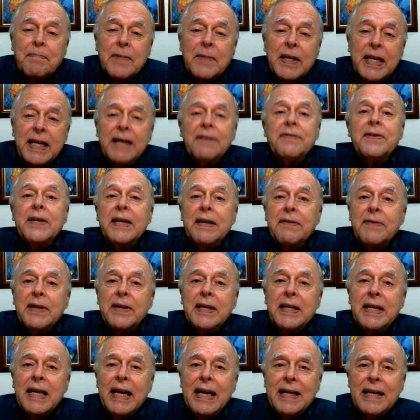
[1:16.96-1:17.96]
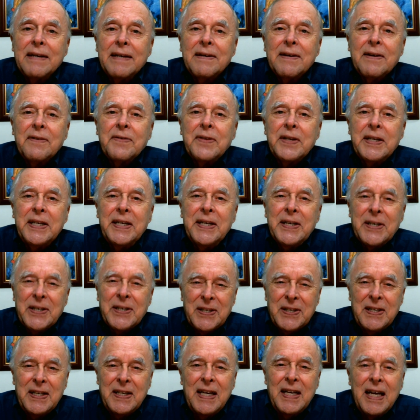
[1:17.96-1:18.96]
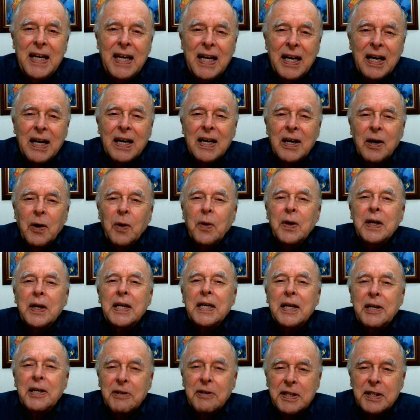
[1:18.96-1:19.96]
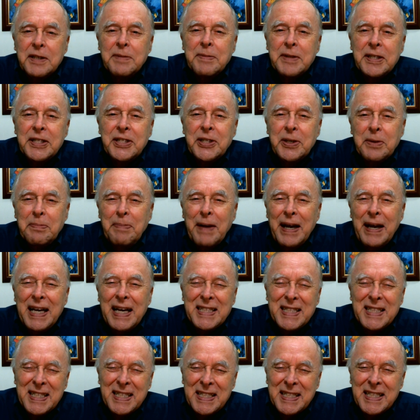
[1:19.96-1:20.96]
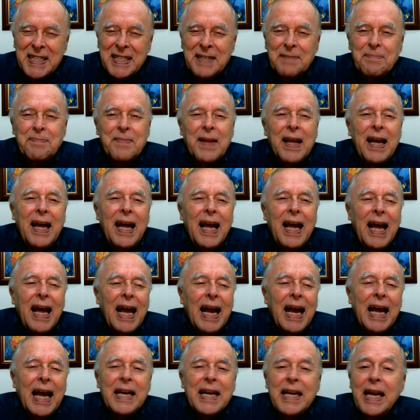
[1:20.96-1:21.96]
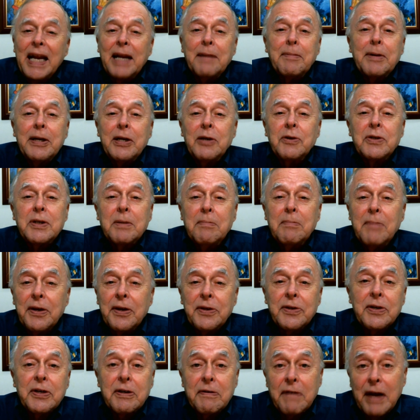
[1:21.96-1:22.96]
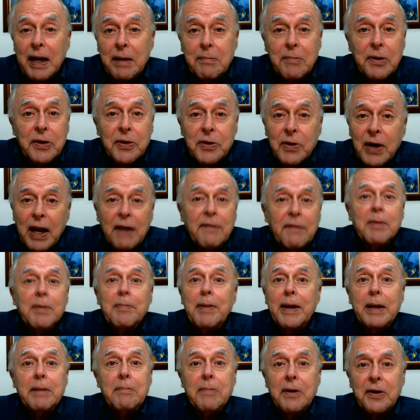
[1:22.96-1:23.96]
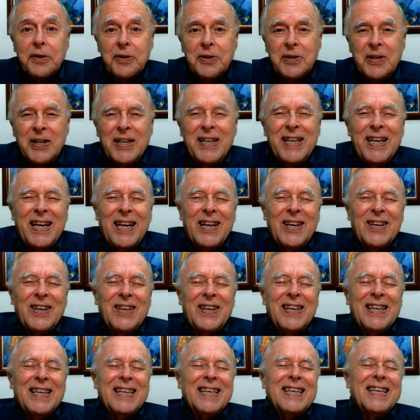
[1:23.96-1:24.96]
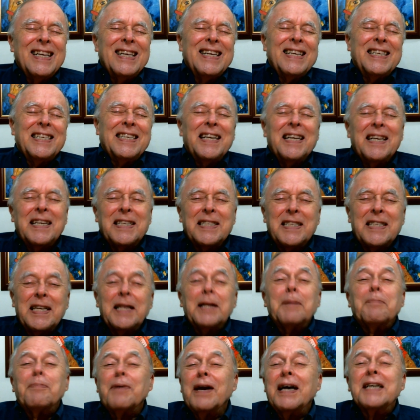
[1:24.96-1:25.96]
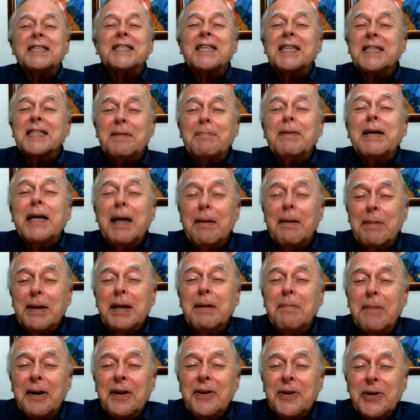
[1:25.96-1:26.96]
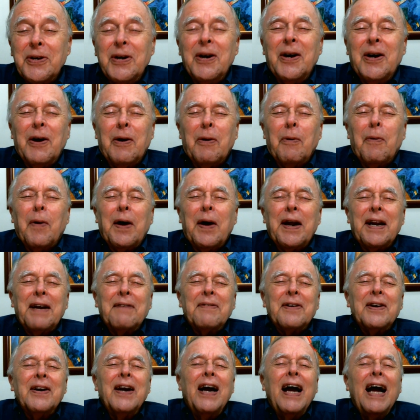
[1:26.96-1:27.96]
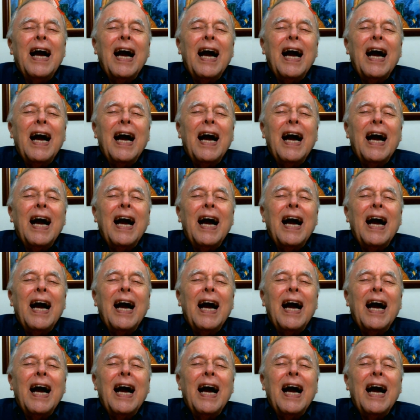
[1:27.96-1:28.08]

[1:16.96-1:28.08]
gift-giving day of the year. Only Christmas surpasses it. And anybody who's a mother, grandmother, ever been a mother, is in the process of becoming a mother, or whatever.